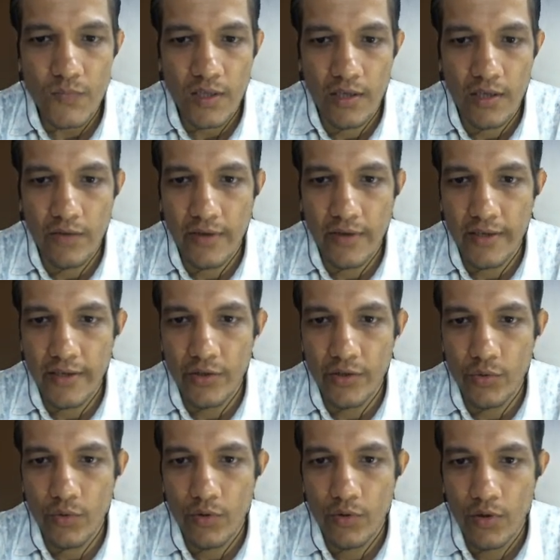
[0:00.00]
divided
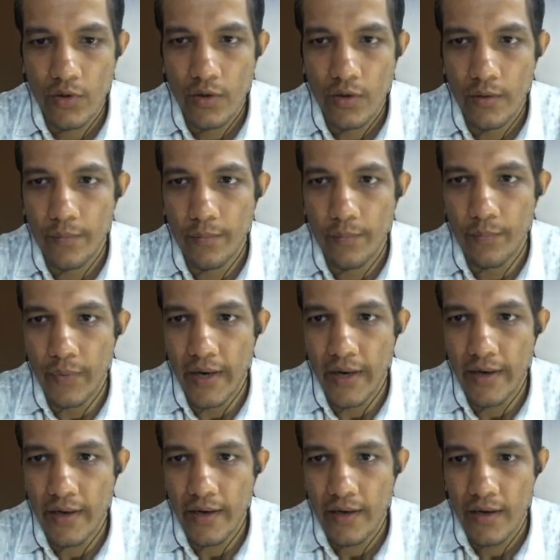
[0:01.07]
into
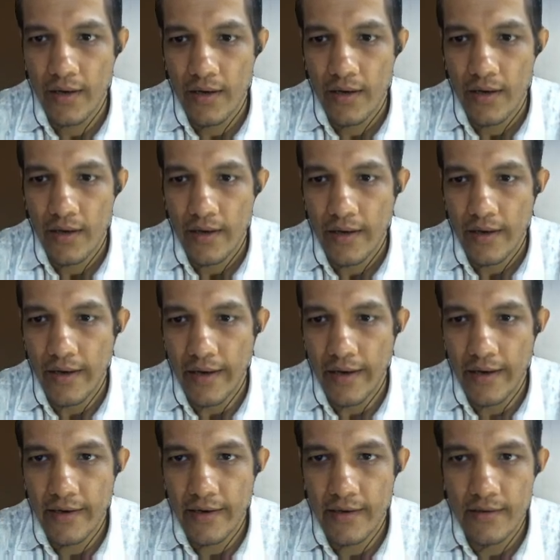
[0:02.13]
pi,
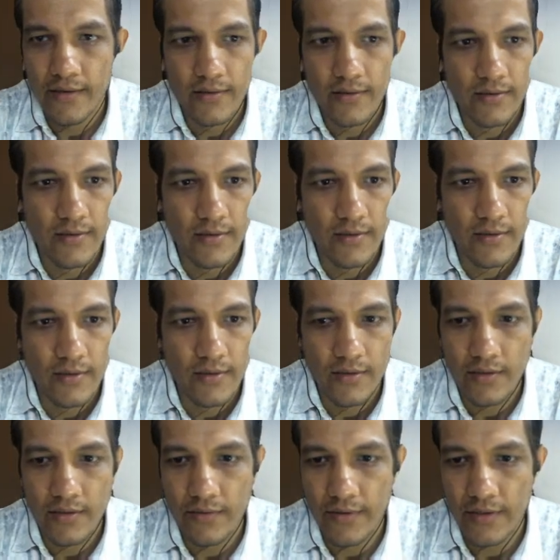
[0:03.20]
again
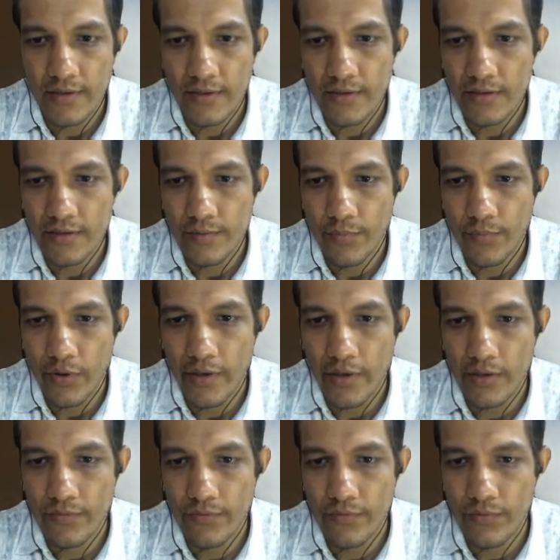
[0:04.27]
divided this
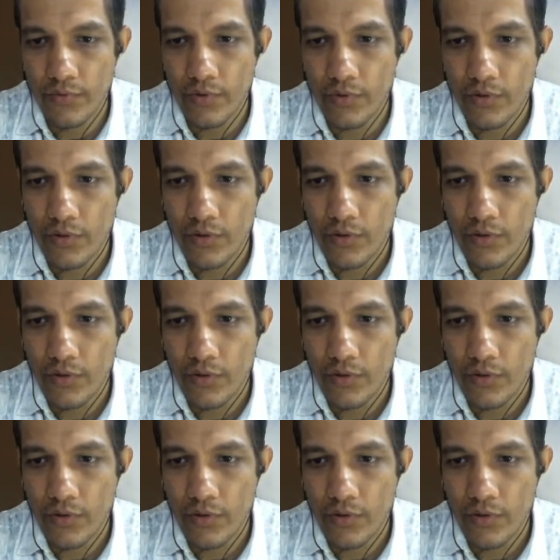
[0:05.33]
0.4,